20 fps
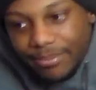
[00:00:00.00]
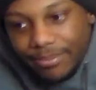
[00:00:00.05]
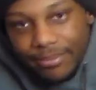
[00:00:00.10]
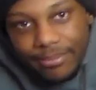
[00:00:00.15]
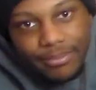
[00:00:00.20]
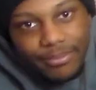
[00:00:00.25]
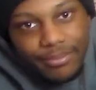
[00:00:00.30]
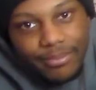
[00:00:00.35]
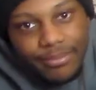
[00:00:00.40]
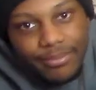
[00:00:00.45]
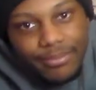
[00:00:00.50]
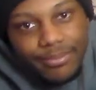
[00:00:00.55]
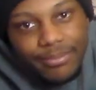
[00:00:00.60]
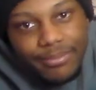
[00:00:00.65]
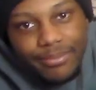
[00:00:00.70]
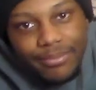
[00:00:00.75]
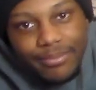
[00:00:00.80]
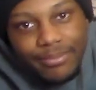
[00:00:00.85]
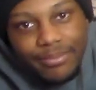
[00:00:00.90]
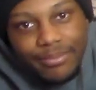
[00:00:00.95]

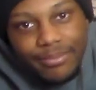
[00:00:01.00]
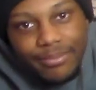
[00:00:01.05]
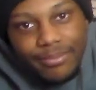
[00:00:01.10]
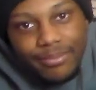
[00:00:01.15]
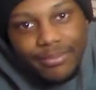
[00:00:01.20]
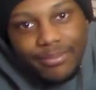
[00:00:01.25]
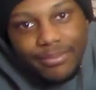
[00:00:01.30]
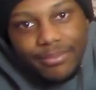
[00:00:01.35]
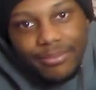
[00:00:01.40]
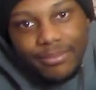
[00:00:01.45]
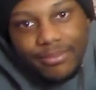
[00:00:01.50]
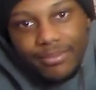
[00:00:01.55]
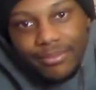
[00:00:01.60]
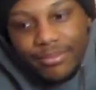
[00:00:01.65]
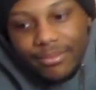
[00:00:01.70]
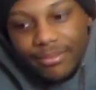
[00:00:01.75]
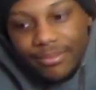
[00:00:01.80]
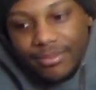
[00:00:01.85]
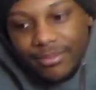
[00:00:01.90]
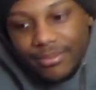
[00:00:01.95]

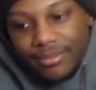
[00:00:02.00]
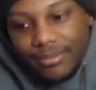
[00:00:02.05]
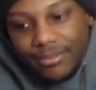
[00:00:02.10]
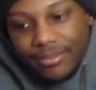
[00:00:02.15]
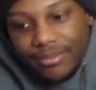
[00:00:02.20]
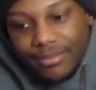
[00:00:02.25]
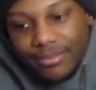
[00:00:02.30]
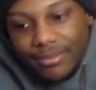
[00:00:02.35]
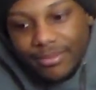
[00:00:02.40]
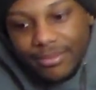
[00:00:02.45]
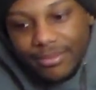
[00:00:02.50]
The person shown says nothing.